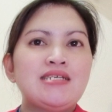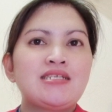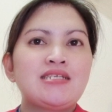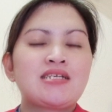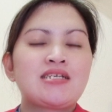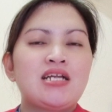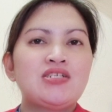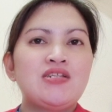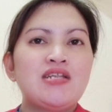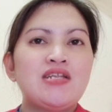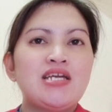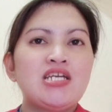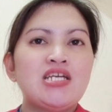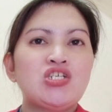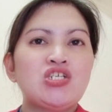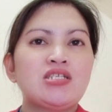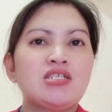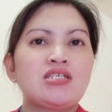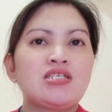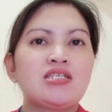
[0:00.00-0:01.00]

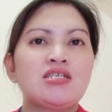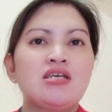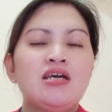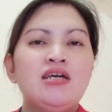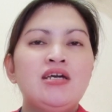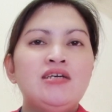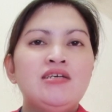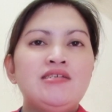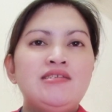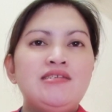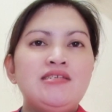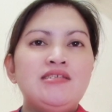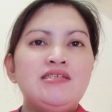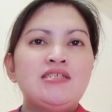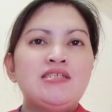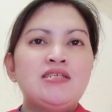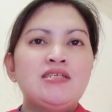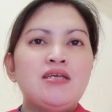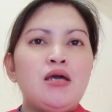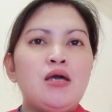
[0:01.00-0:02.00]
calculations.
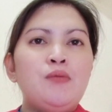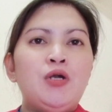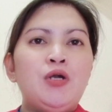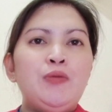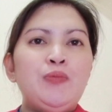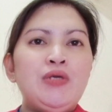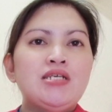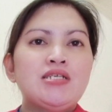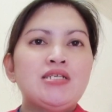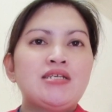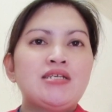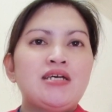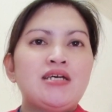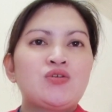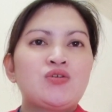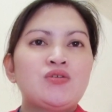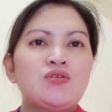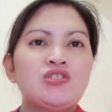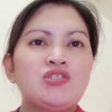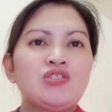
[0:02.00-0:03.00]
Since MRP is
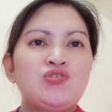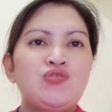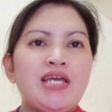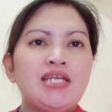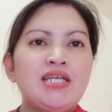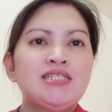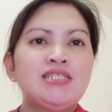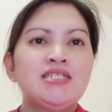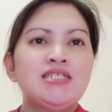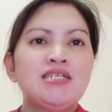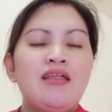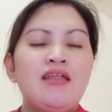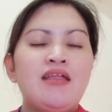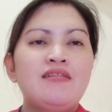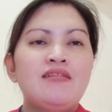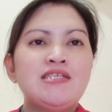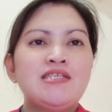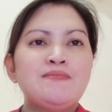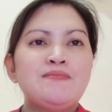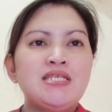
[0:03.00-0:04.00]
unconstrained,
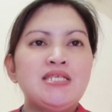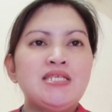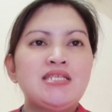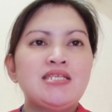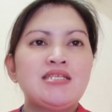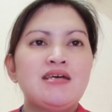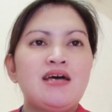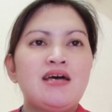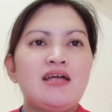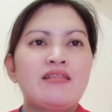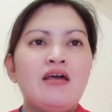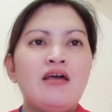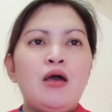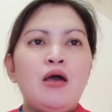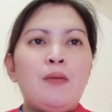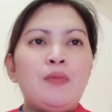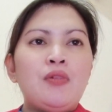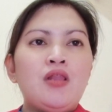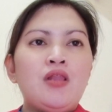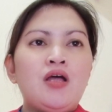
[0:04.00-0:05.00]
this means that
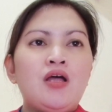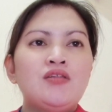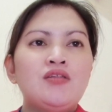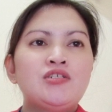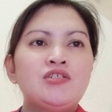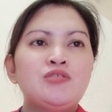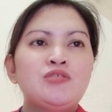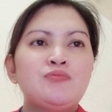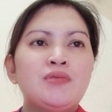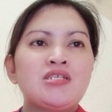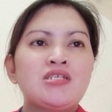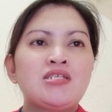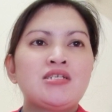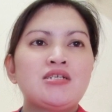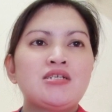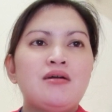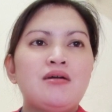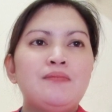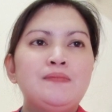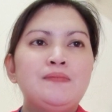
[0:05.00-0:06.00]
planners must
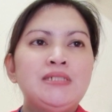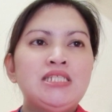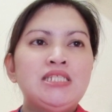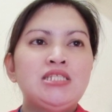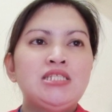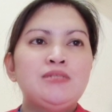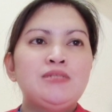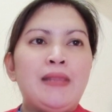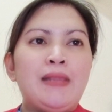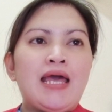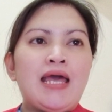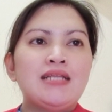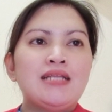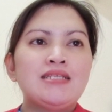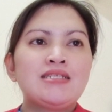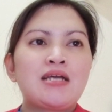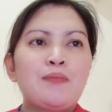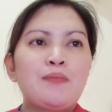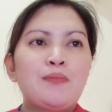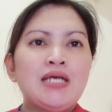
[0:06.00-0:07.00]
meet the
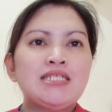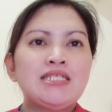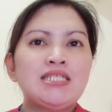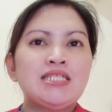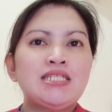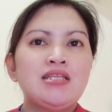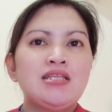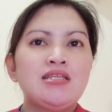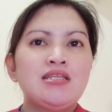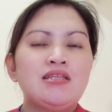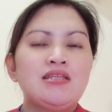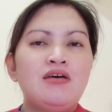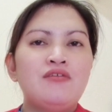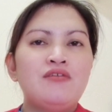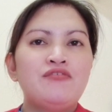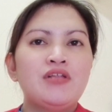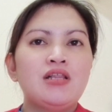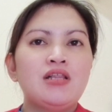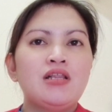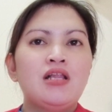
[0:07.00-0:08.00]
plan's capacity
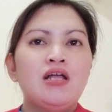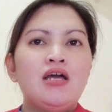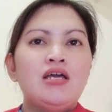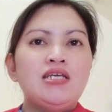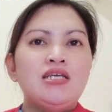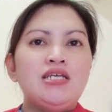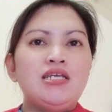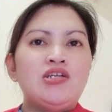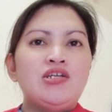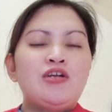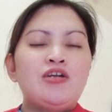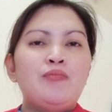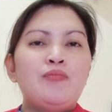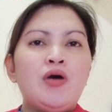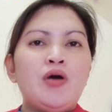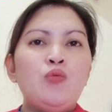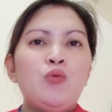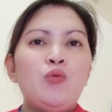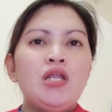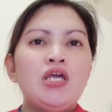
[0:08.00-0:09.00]
level either
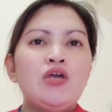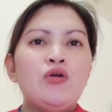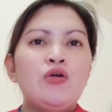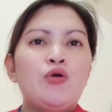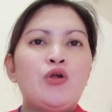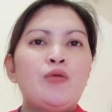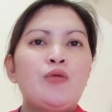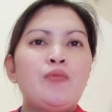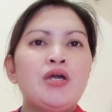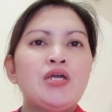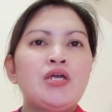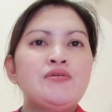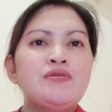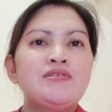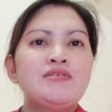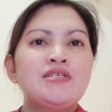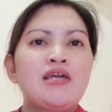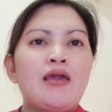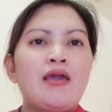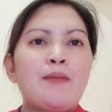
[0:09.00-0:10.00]
manually or by
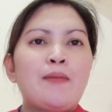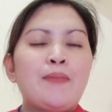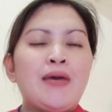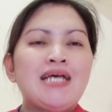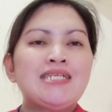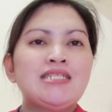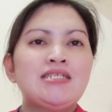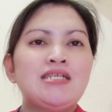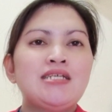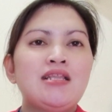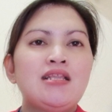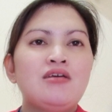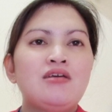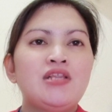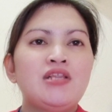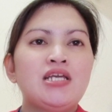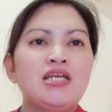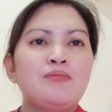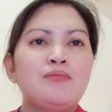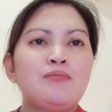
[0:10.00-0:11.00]
using a capacity
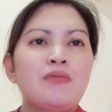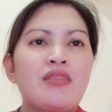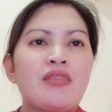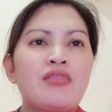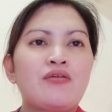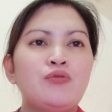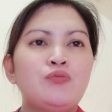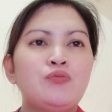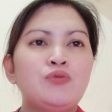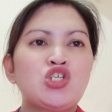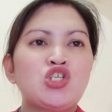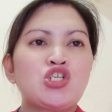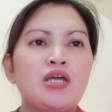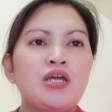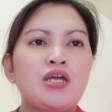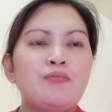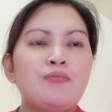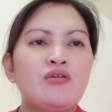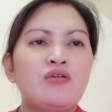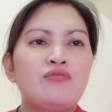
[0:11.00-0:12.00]
leveling method which
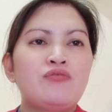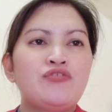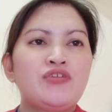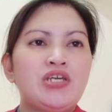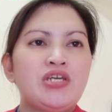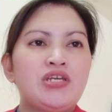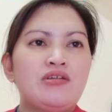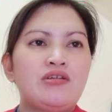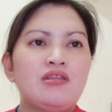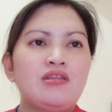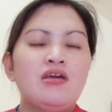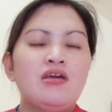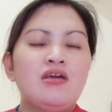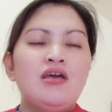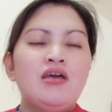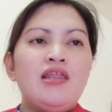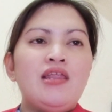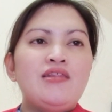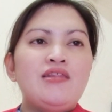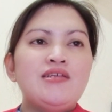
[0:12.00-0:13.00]
can be configured.
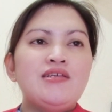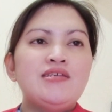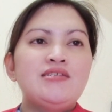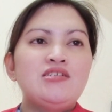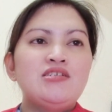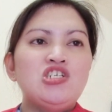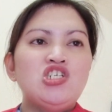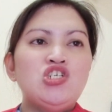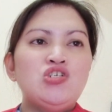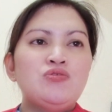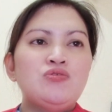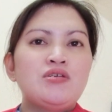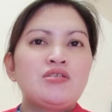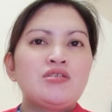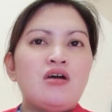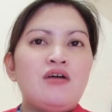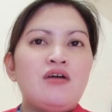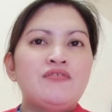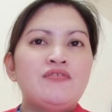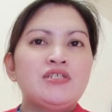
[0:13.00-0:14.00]
This issue
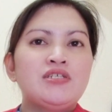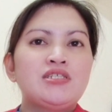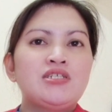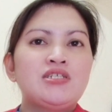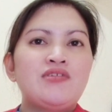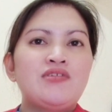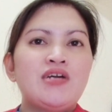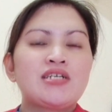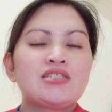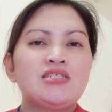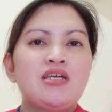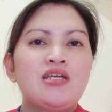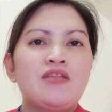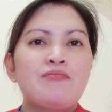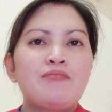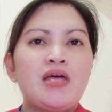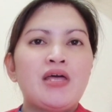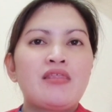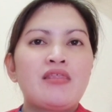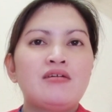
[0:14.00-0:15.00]
is often directed at
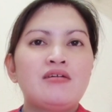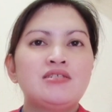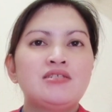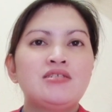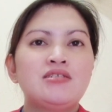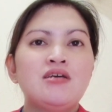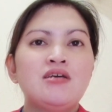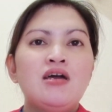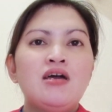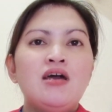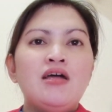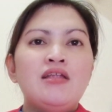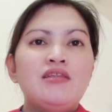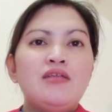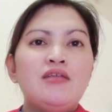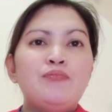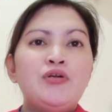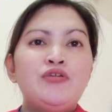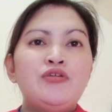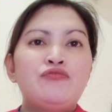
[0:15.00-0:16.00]
methods
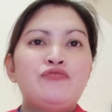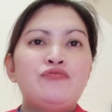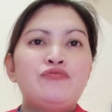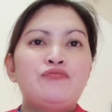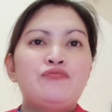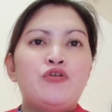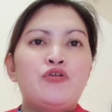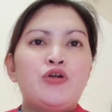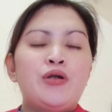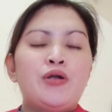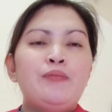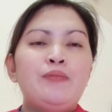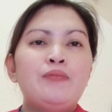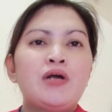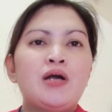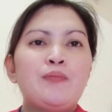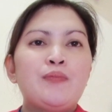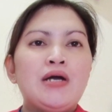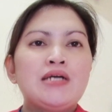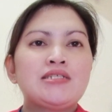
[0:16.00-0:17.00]
that perform
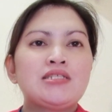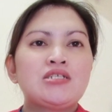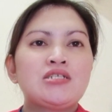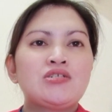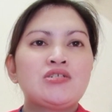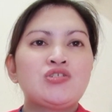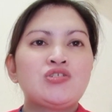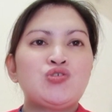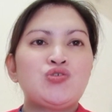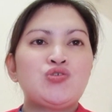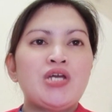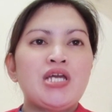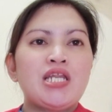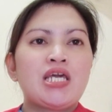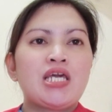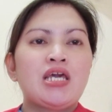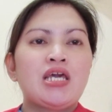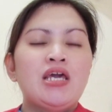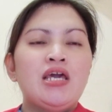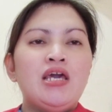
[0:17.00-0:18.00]
capacity
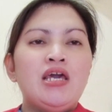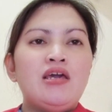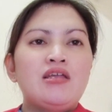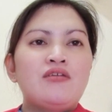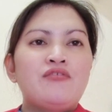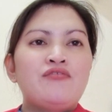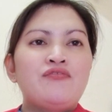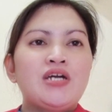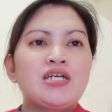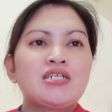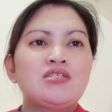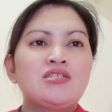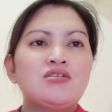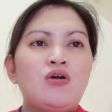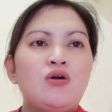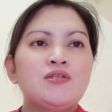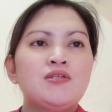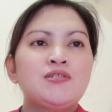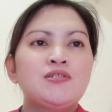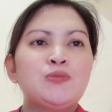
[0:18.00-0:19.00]
constraining. It affects
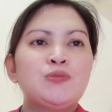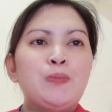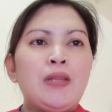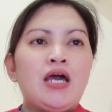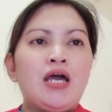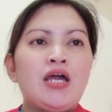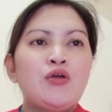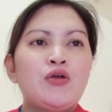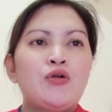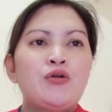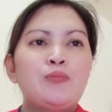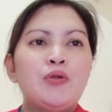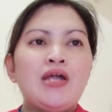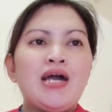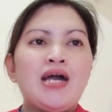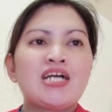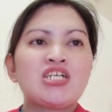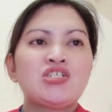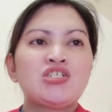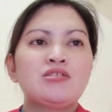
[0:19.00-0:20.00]
all supply or
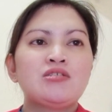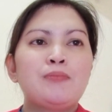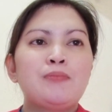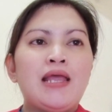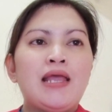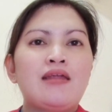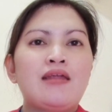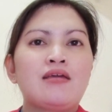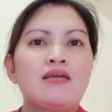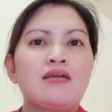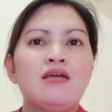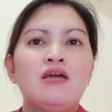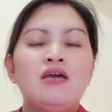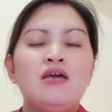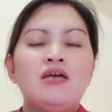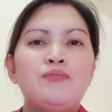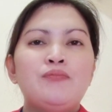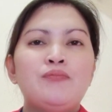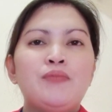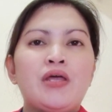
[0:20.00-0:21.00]
production planning
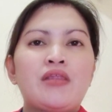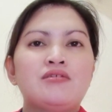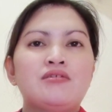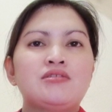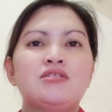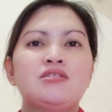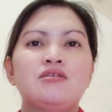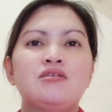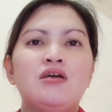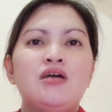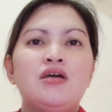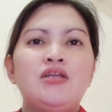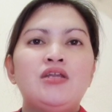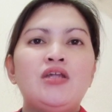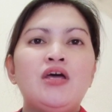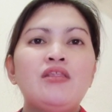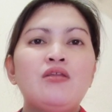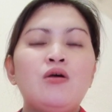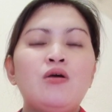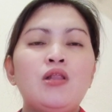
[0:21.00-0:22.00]
methods.
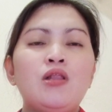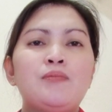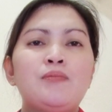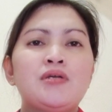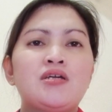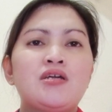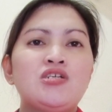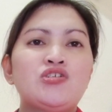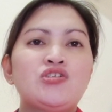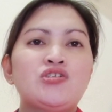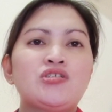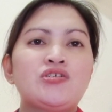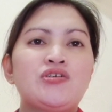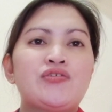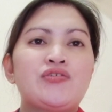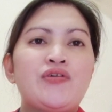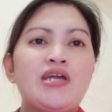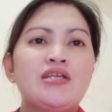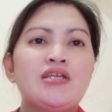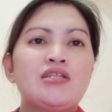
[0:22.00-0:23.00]
Not all applications are
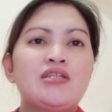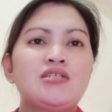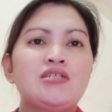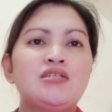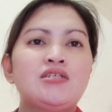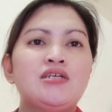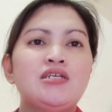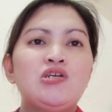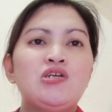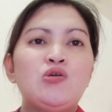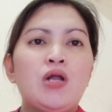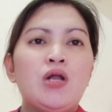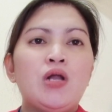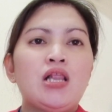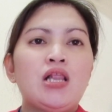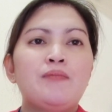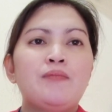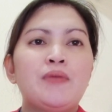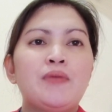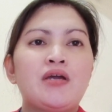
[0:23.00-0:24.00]
created equal
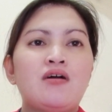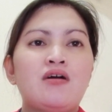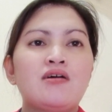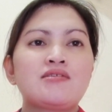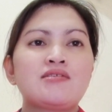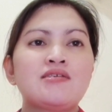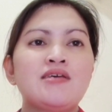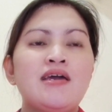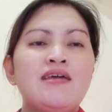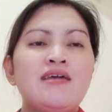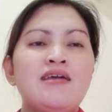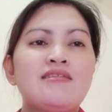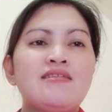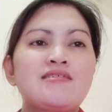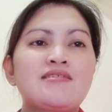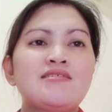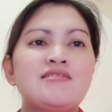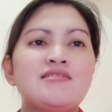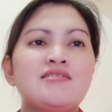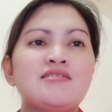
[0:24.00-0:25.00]
because the
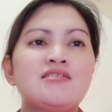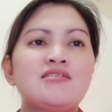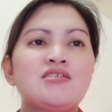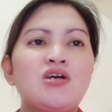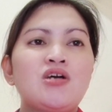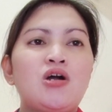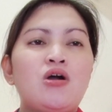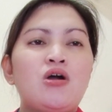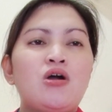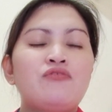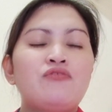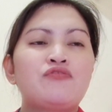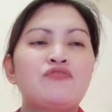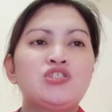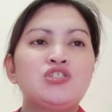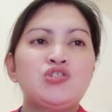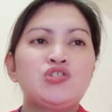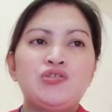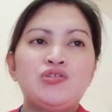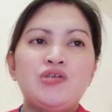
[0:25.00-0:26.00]
existence of
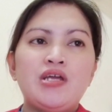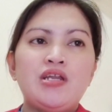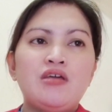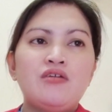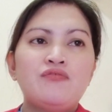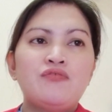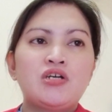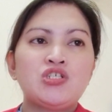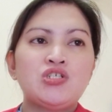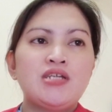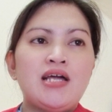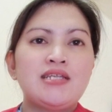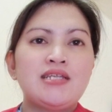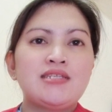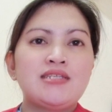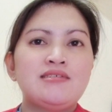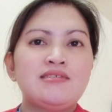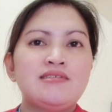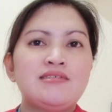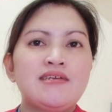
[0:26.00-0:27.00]
constraining
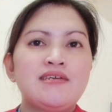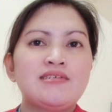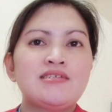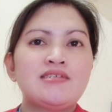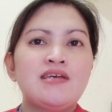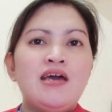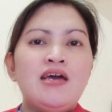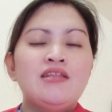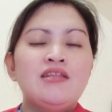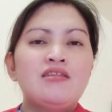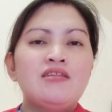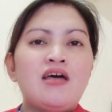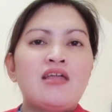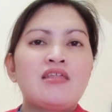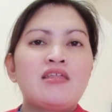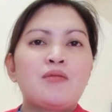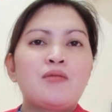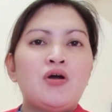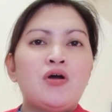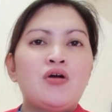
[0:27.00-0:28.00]
functionality says
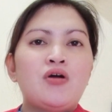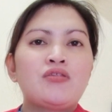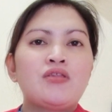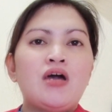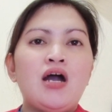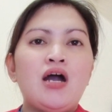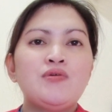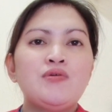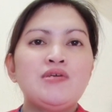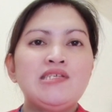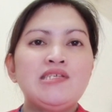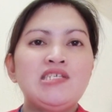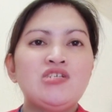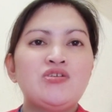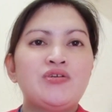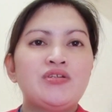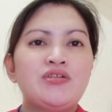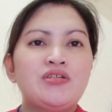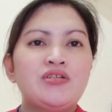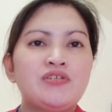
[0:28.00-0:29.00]
nothing about how easy
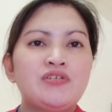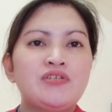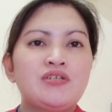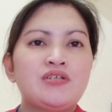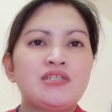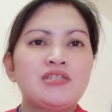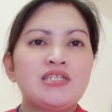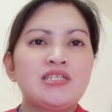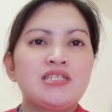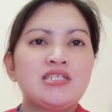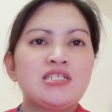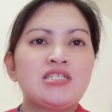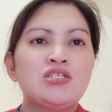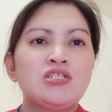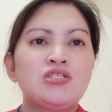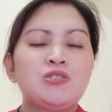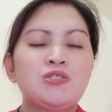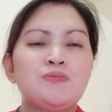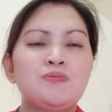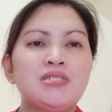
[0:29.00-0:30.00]
or difficult it is
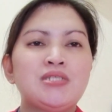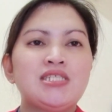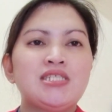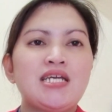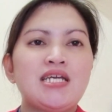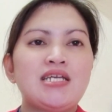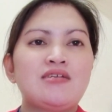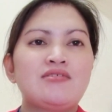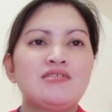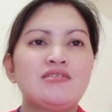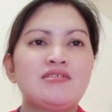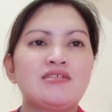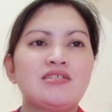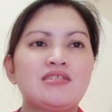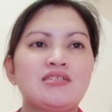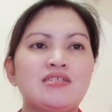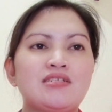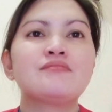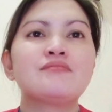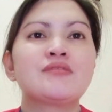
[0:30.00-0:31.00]
to maintain
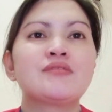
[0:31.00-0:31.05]
resources.